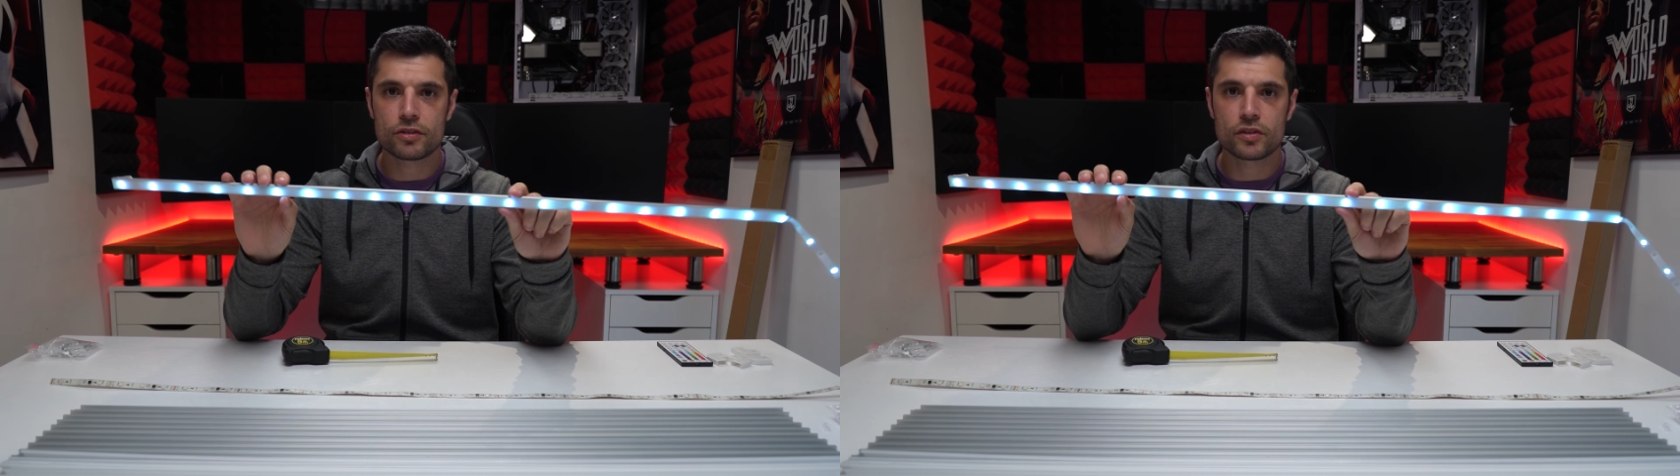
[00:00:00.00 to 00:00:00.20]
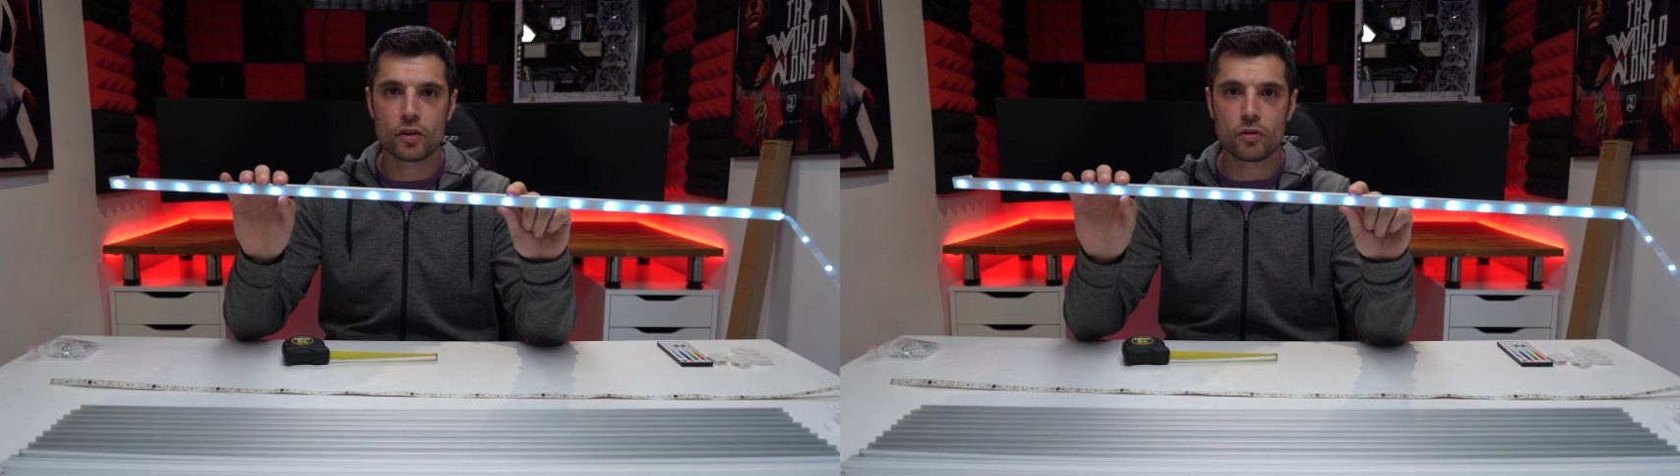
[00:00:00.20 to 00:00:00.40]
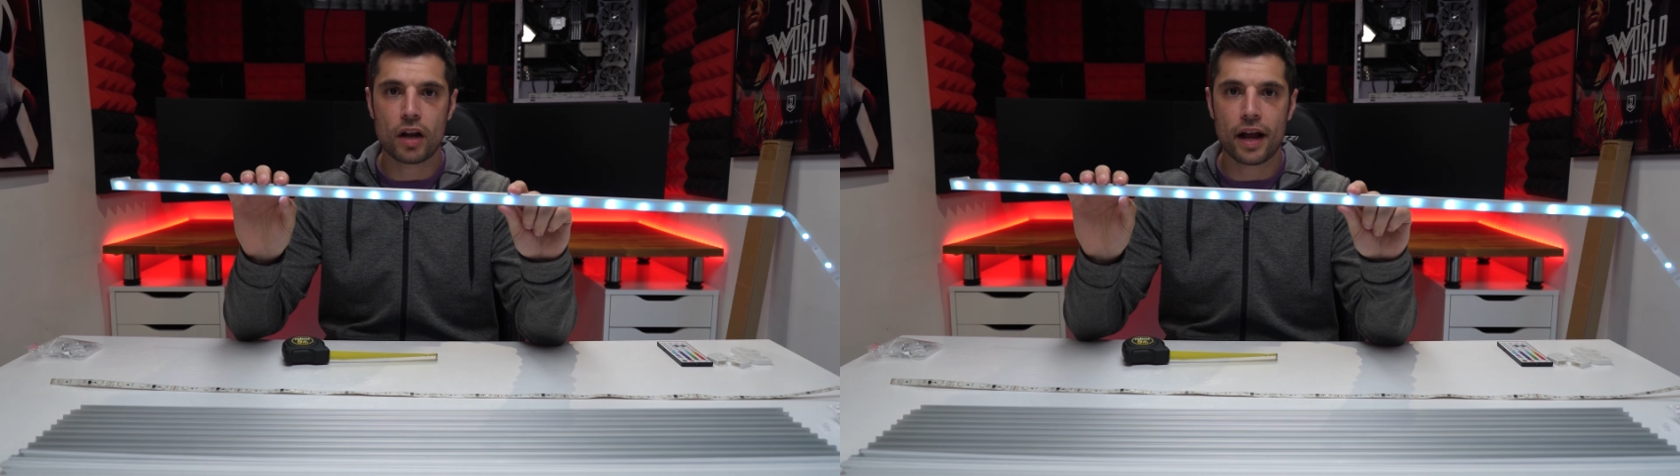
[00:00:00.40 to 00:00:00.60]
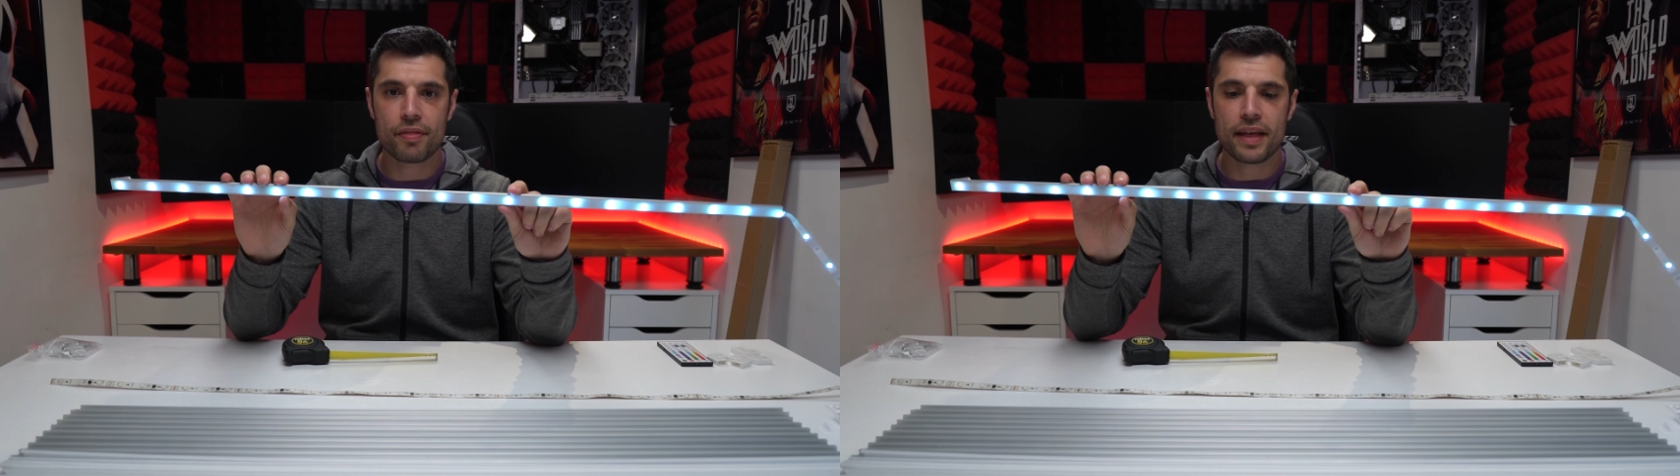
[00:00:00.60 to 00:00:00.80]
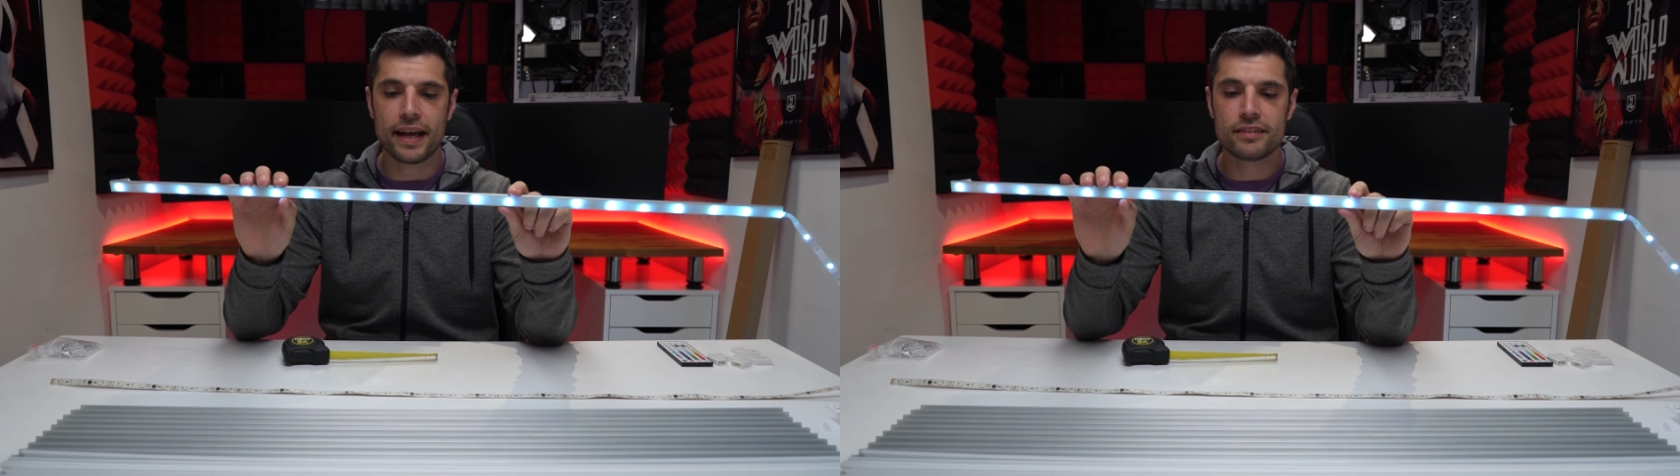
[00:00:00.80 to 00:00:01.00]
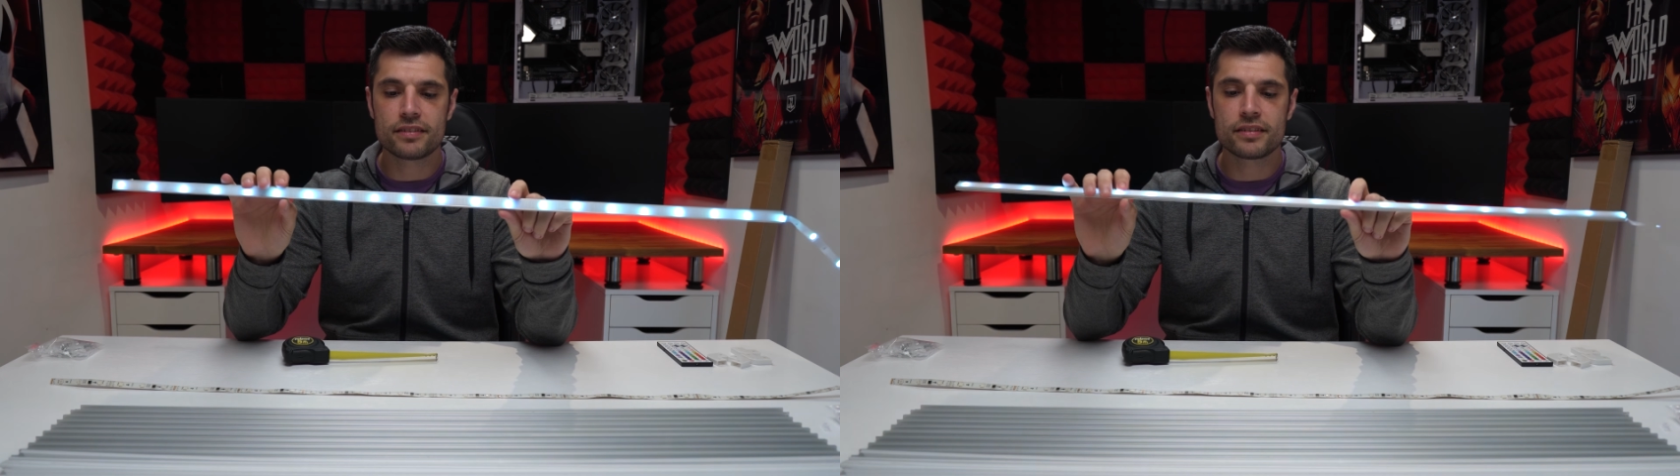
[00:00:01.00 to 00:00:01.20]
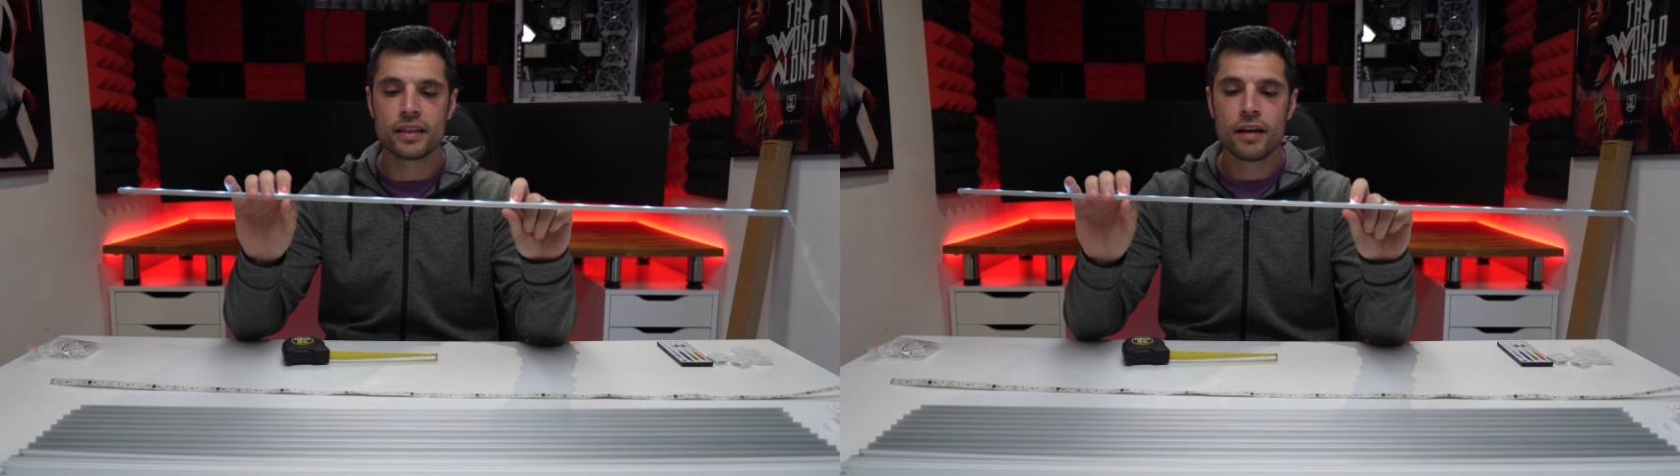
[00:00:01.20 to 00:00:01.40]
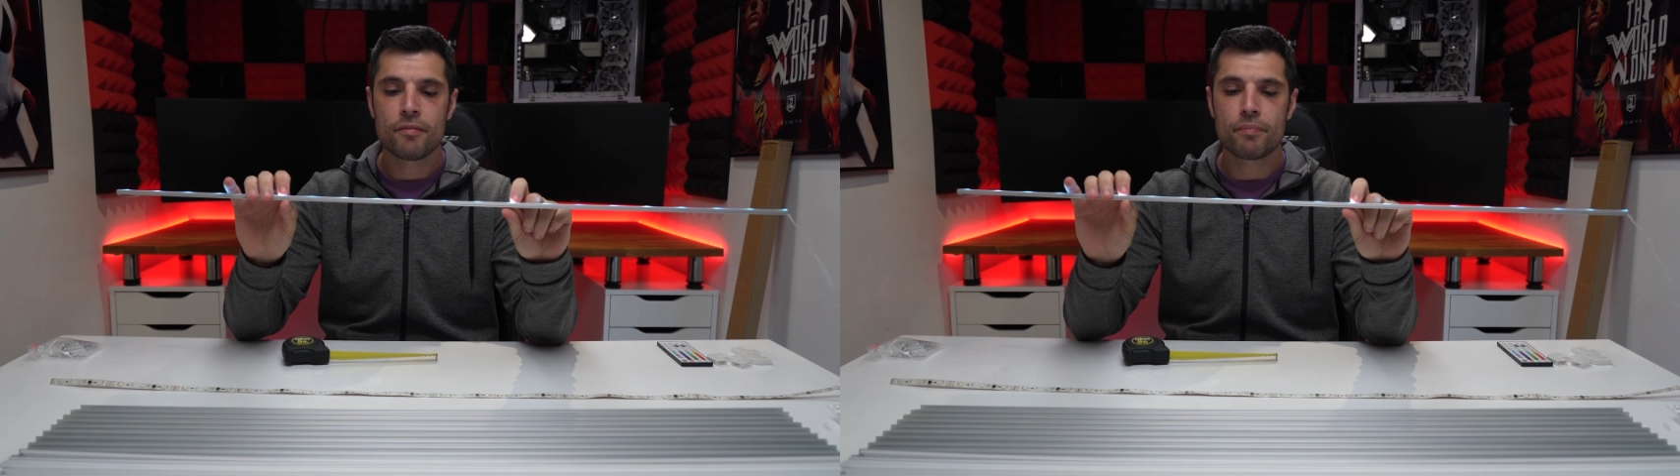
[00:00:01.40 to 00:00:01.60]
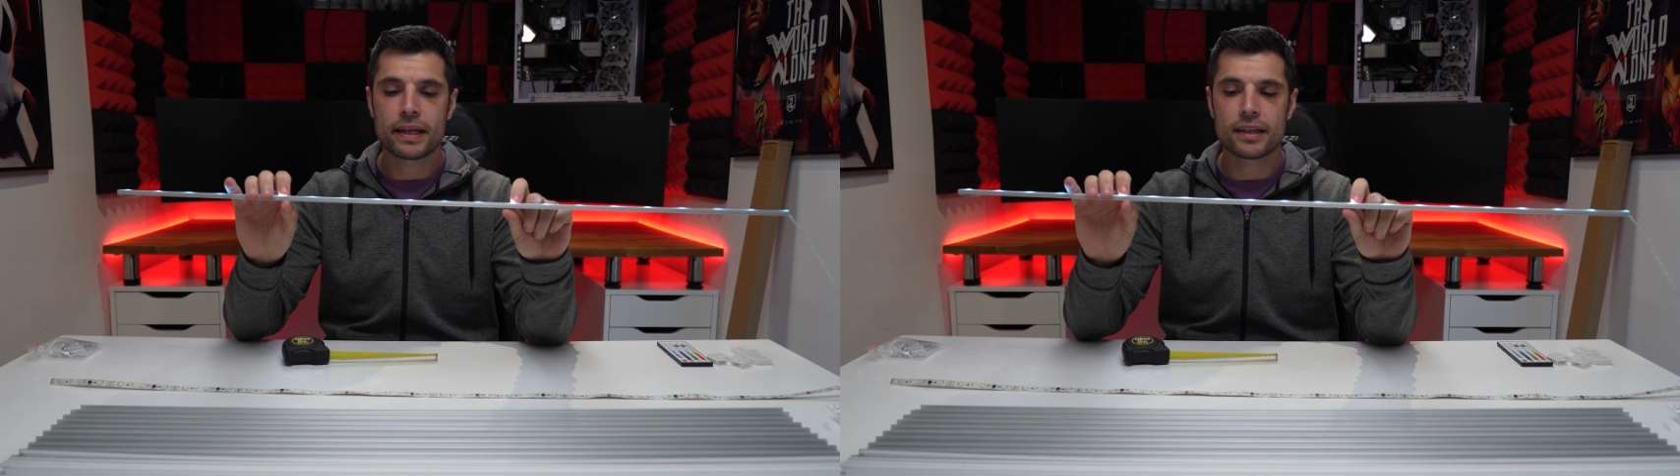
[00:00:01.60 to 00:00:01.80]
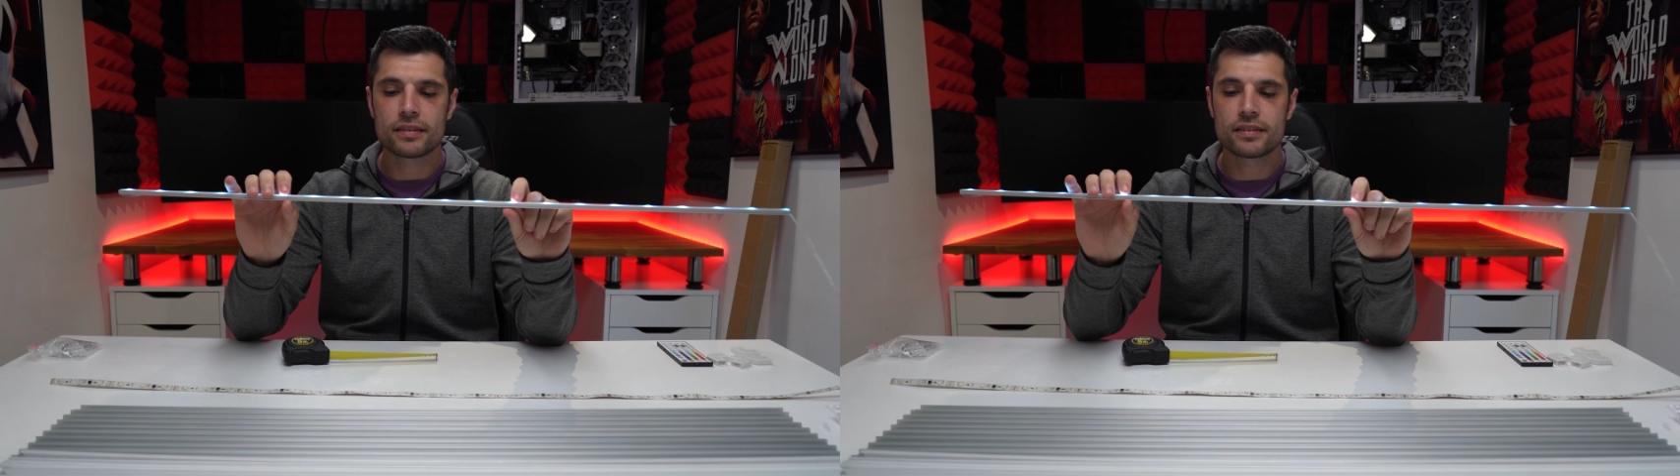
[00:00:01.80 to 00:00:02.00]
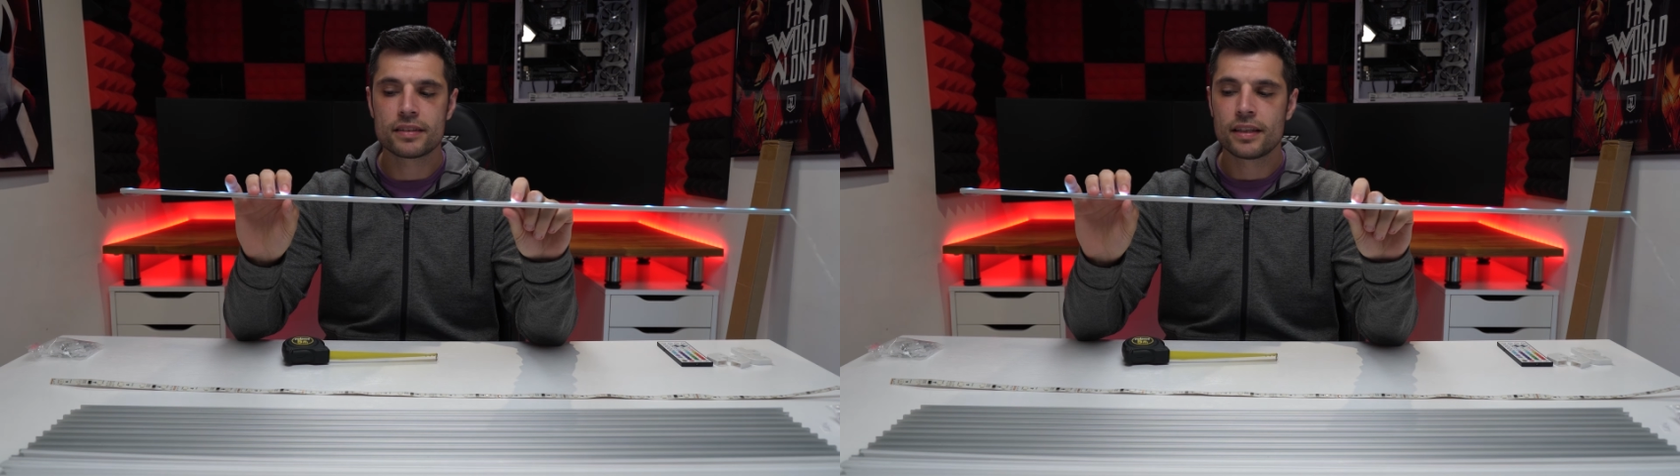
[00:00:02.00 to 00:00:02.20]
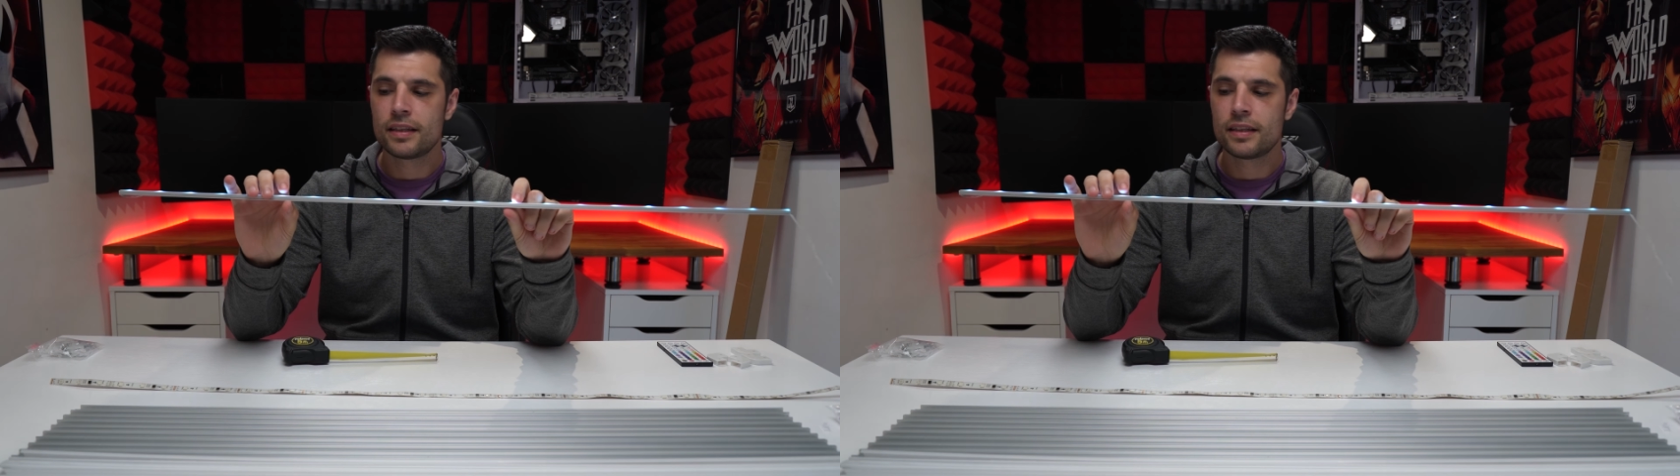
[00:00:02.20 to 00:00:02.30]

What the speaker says: to look like this, because